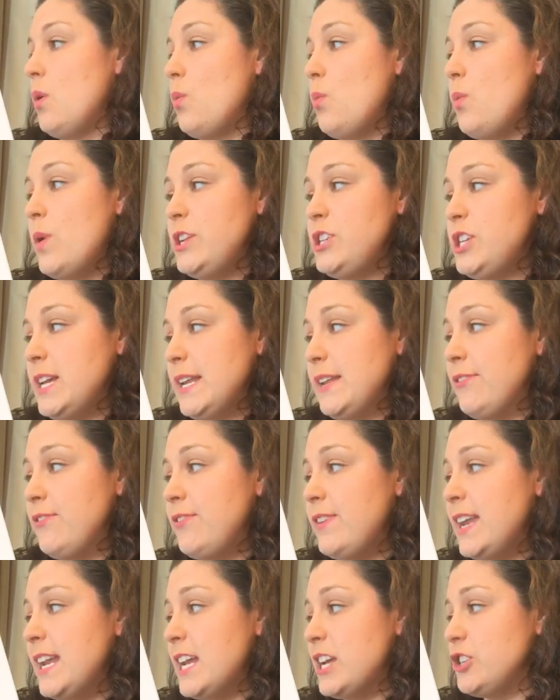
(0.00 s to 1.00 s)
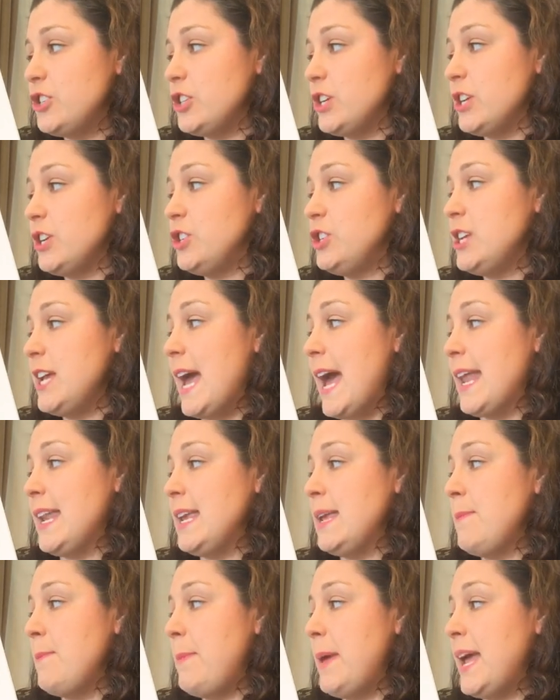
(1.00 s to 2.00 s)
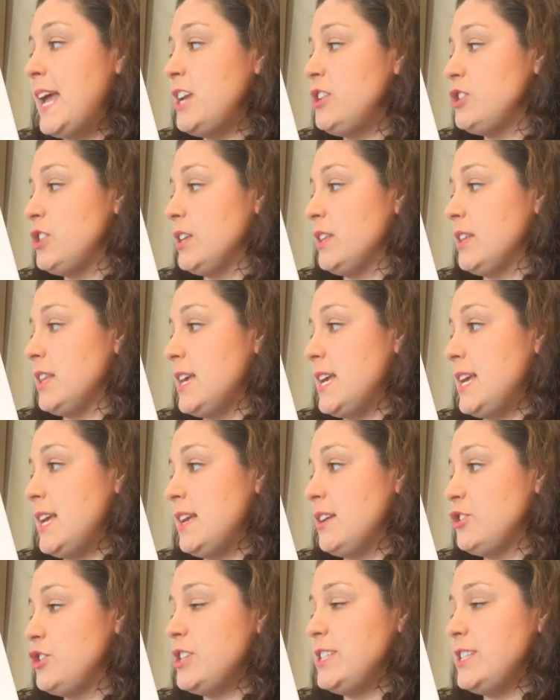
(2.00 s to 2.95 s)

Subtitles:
When she had finished, she said impatiently,